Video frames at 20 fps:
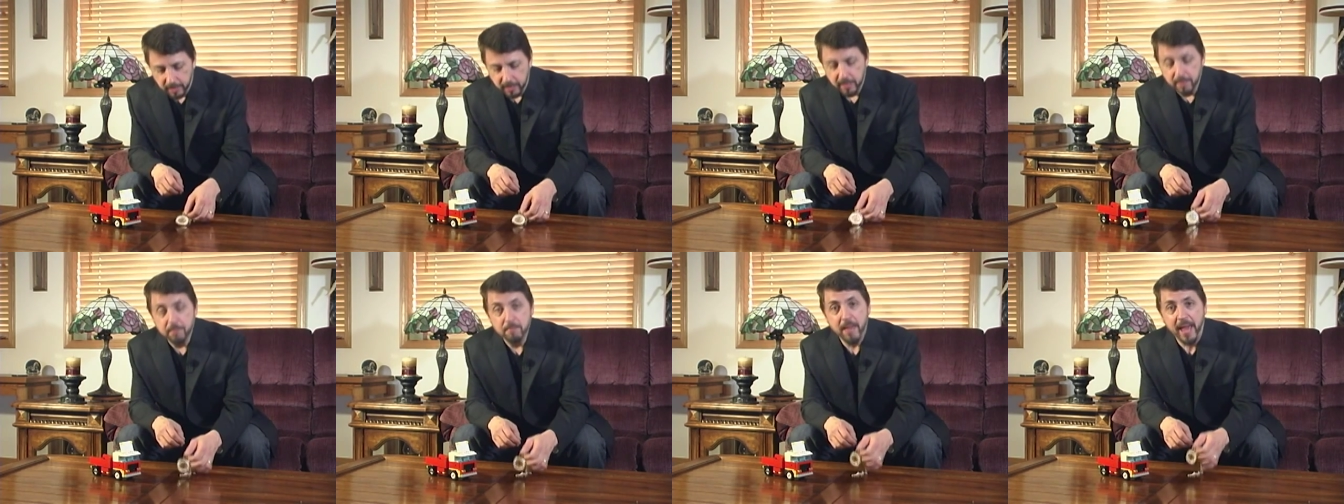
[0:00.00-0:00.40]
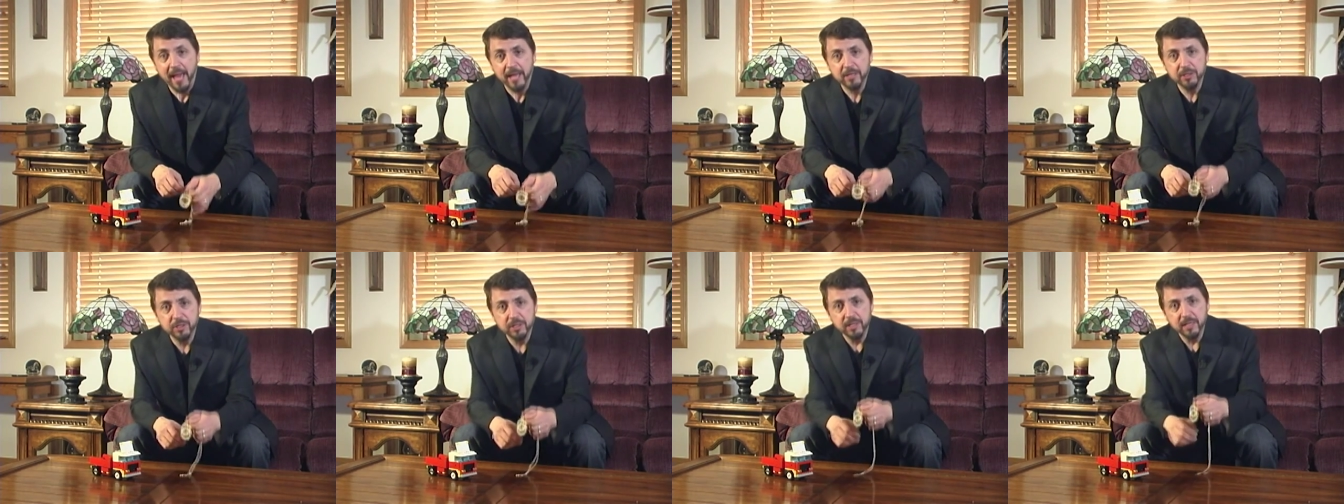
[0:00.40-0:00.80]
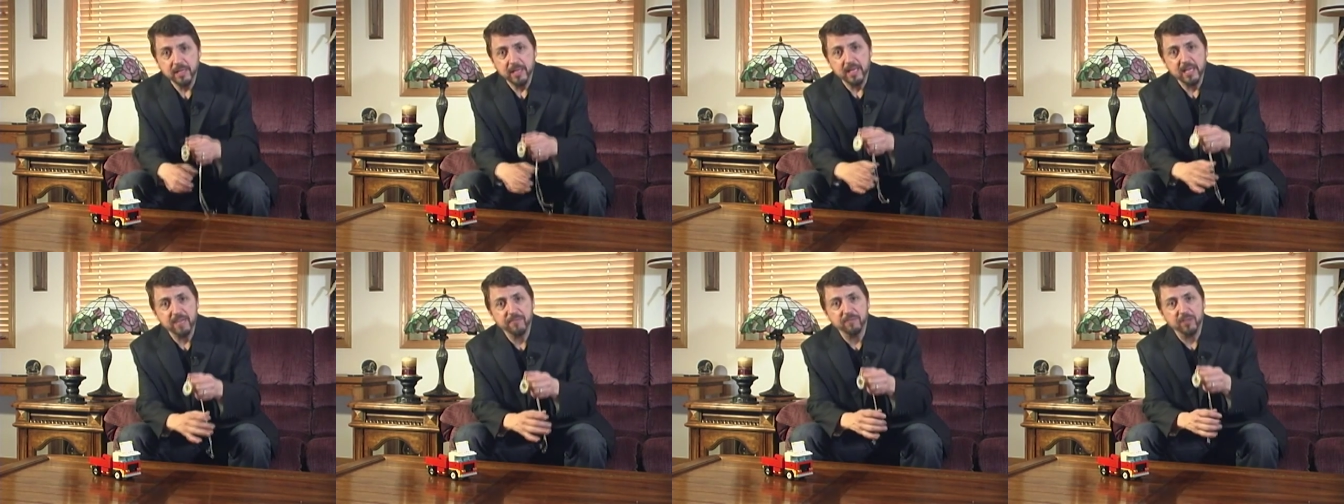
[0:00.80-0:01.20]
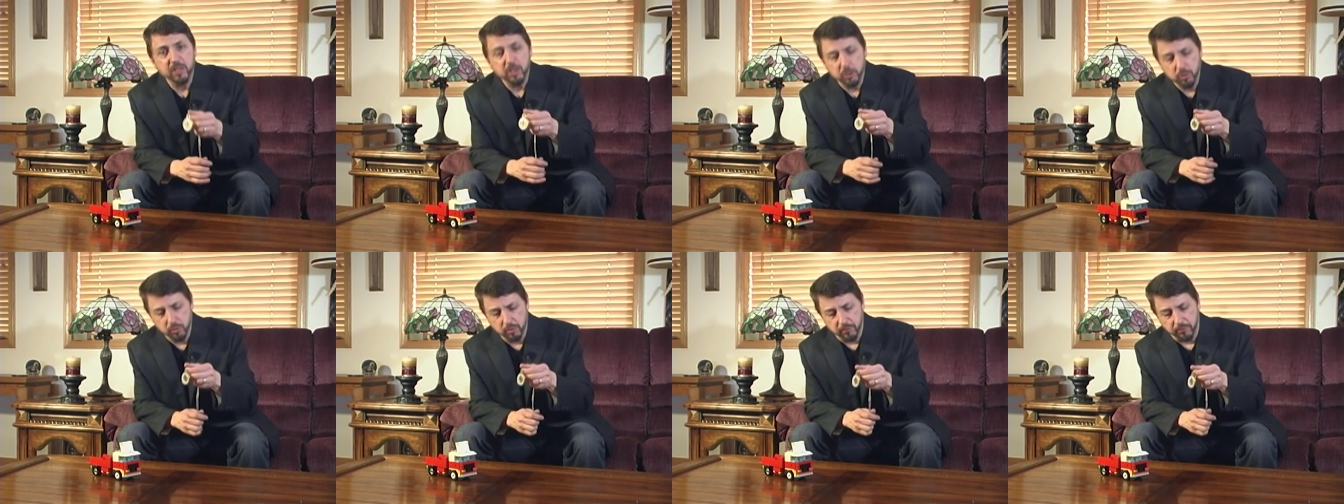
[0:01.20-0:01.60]
imagine if the
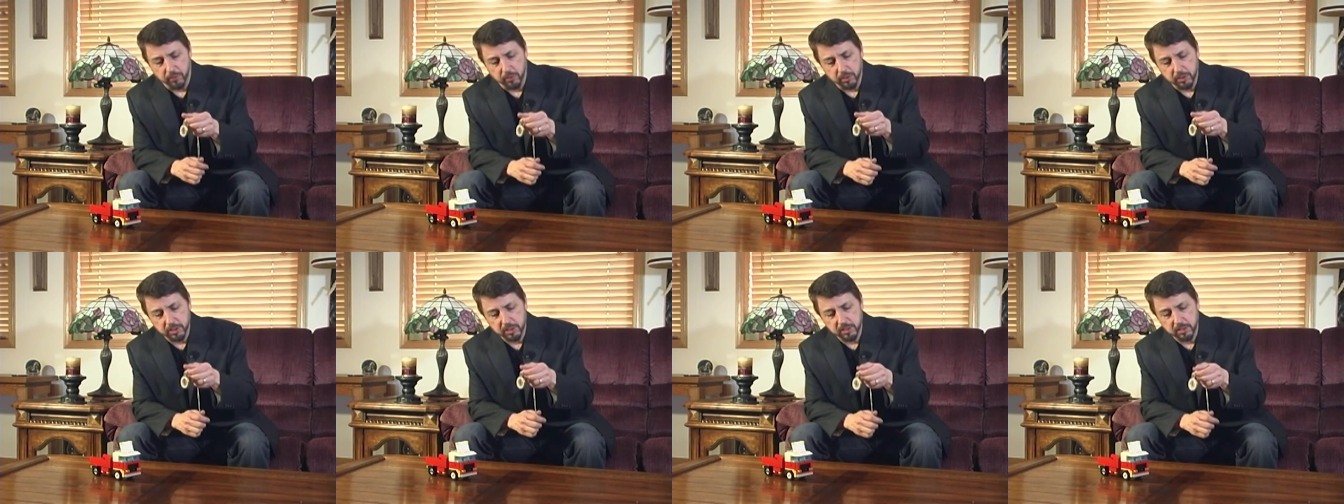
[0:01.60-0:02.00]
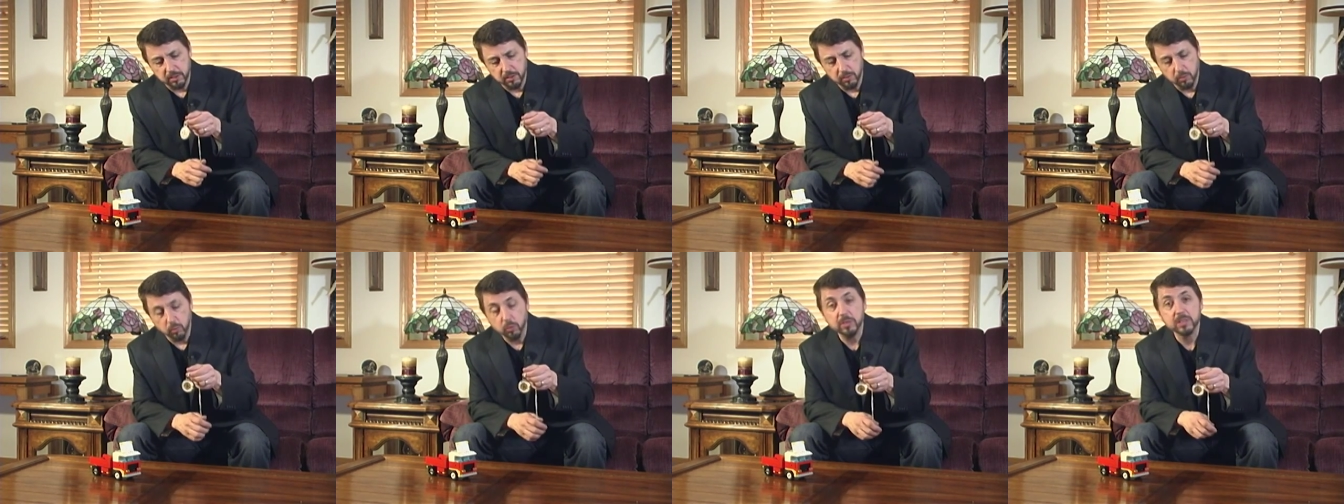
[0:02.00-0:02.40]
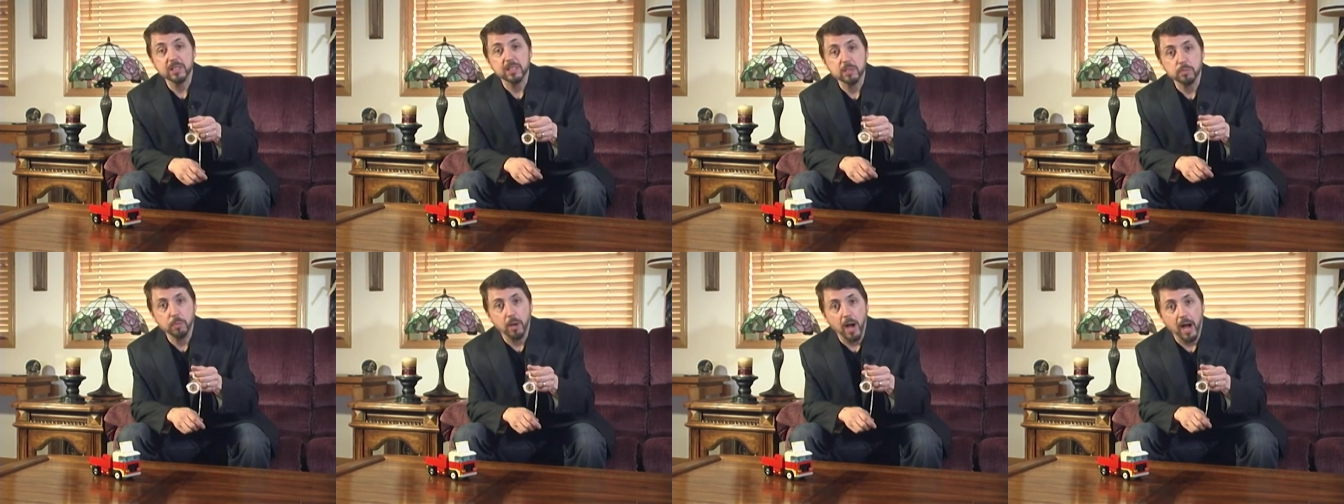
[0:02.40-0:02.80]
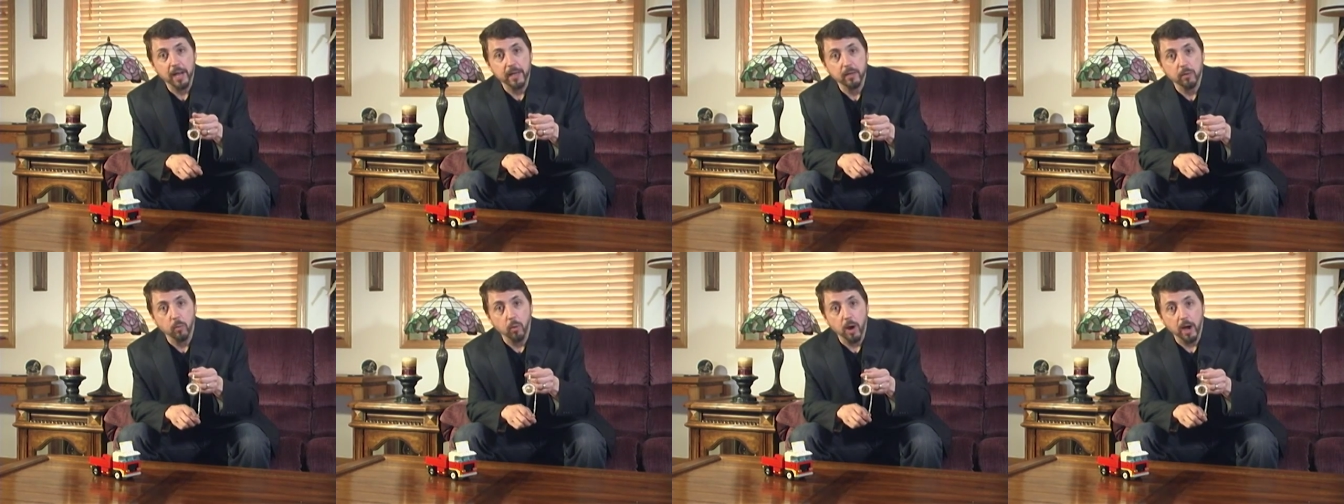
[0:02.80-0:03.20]
universe was this
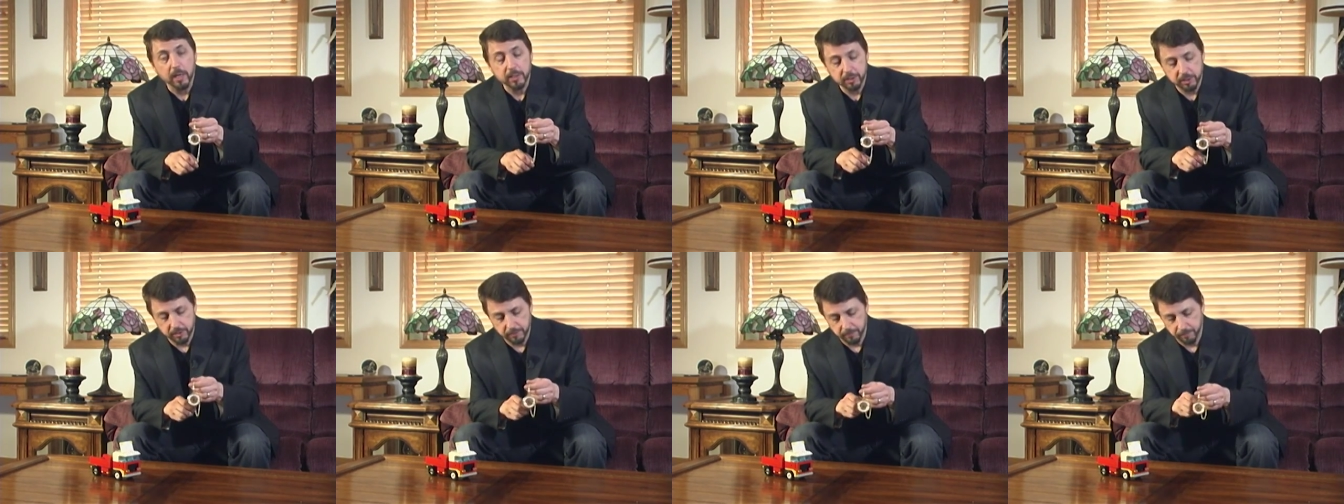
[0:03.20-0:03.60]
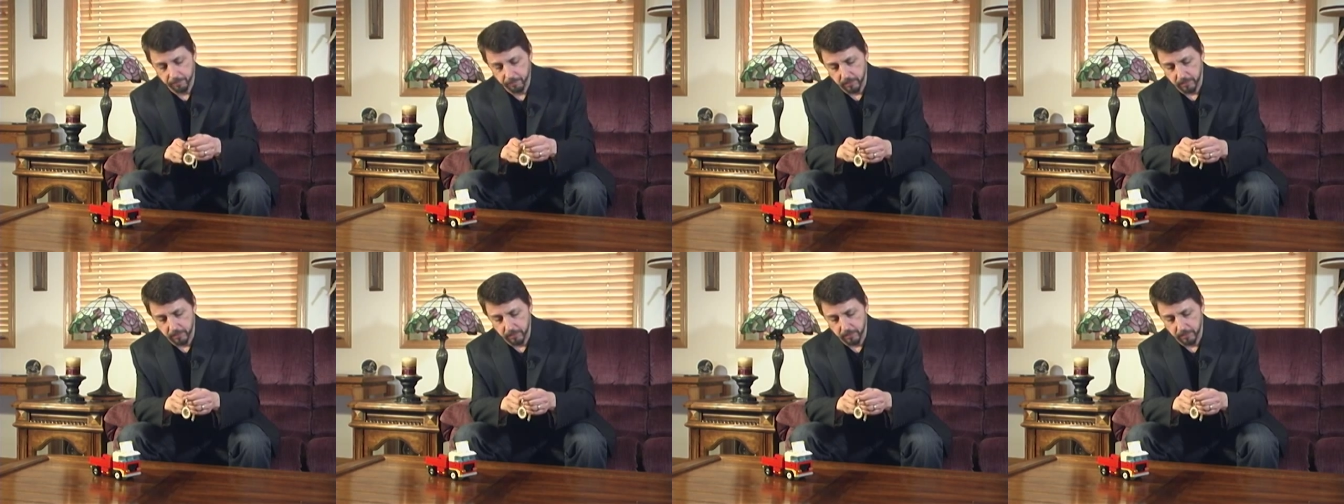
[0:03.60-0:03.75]
pocket watch.